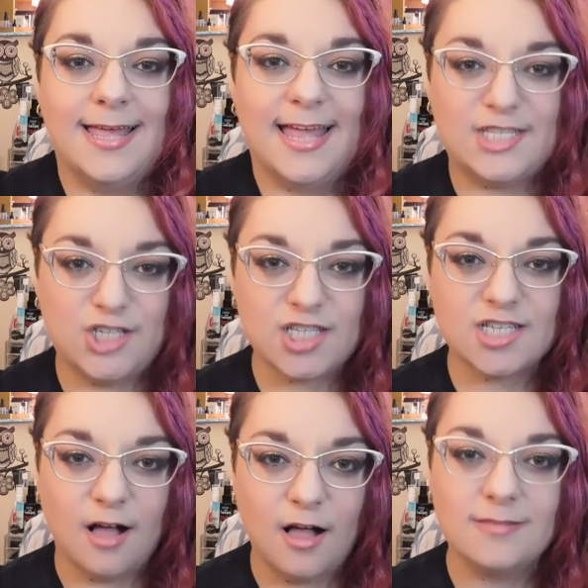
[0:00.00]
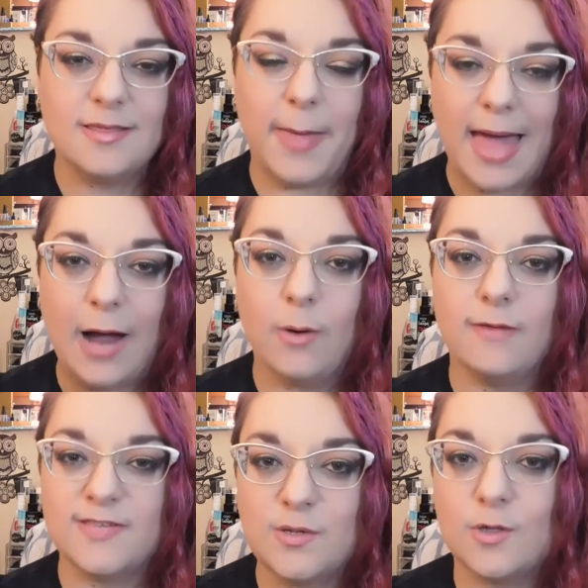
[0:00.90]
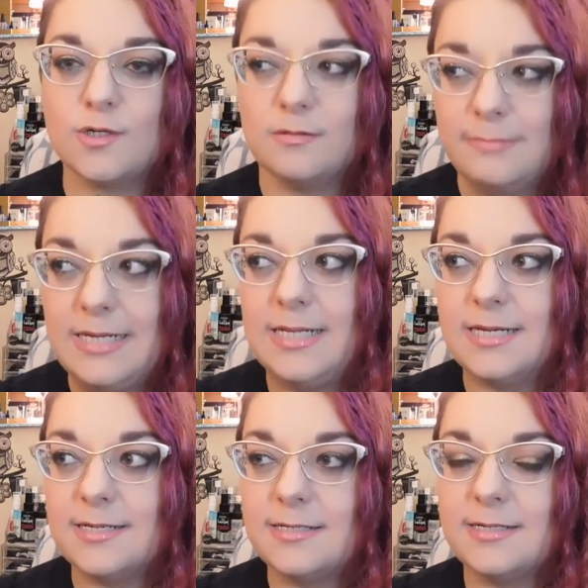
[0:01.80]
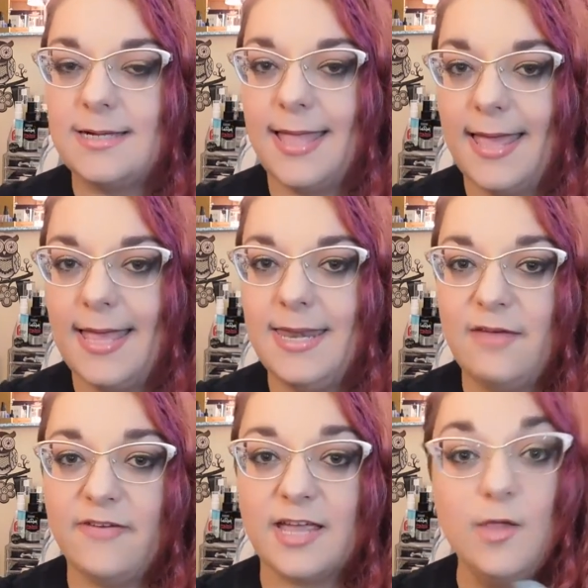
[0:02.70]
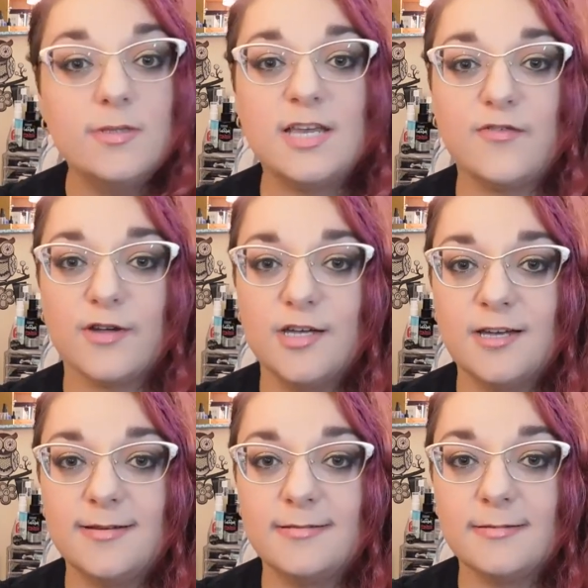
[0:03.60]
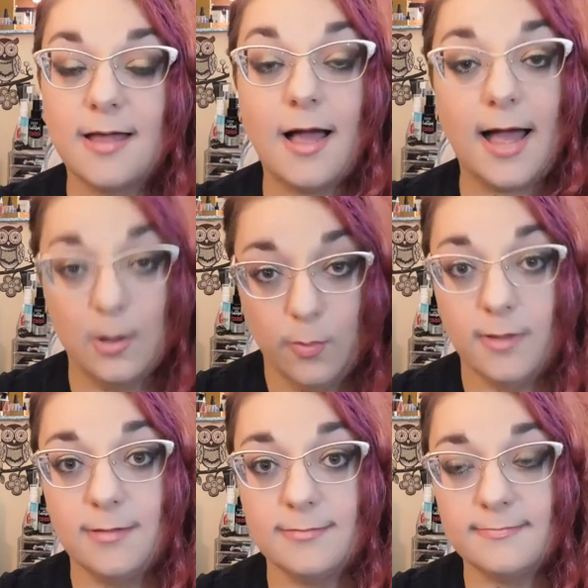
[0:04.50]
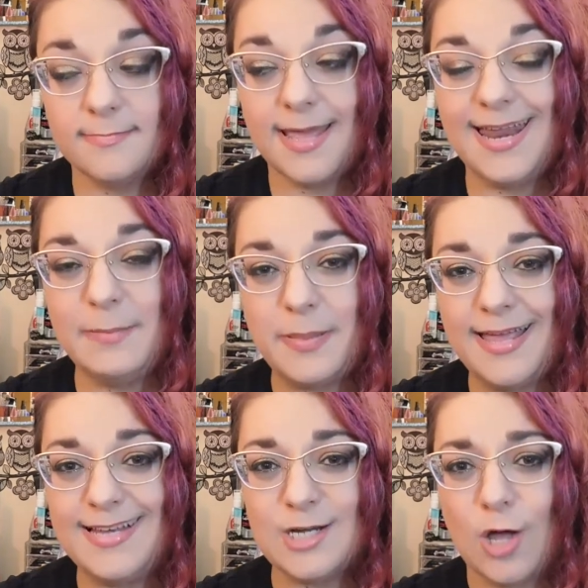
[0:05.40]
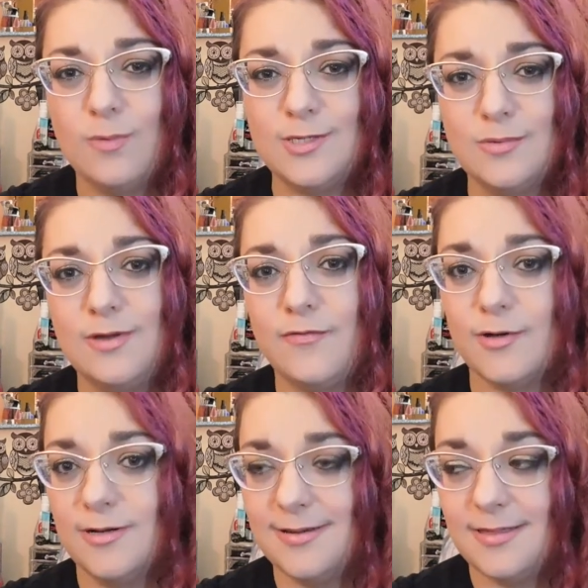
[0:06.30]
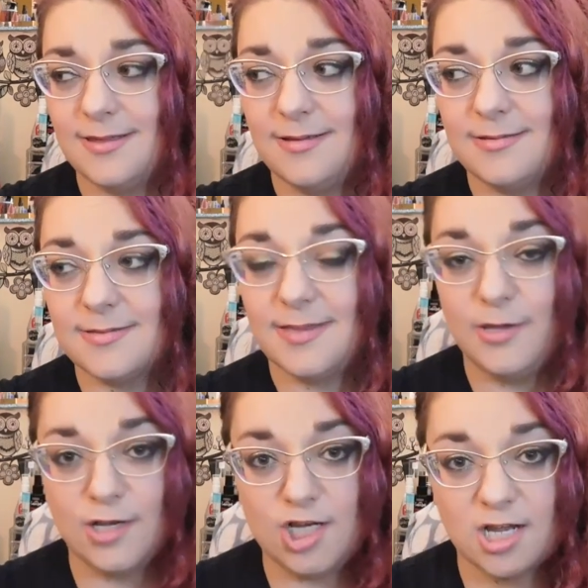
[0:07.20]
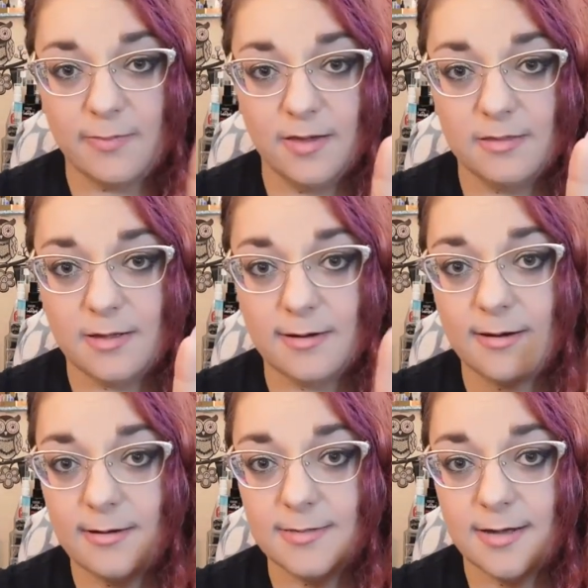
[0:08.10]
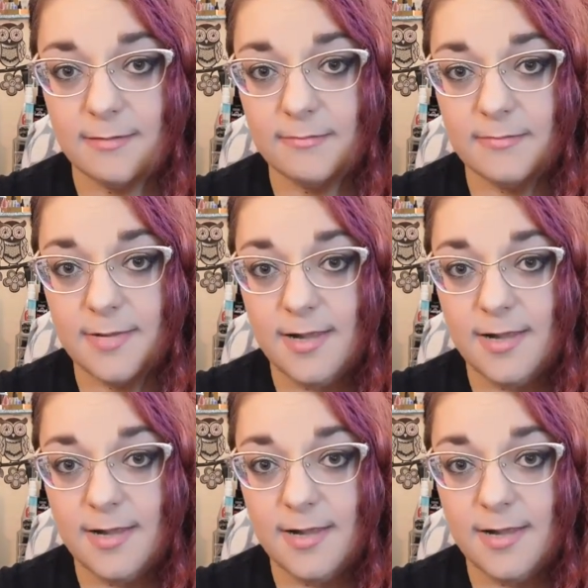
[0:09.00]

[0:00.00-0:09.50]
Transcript: It's just called the power of social media. And if I can use it for good, I will. And I plan to always use it for good things. And you can check me on that at any time.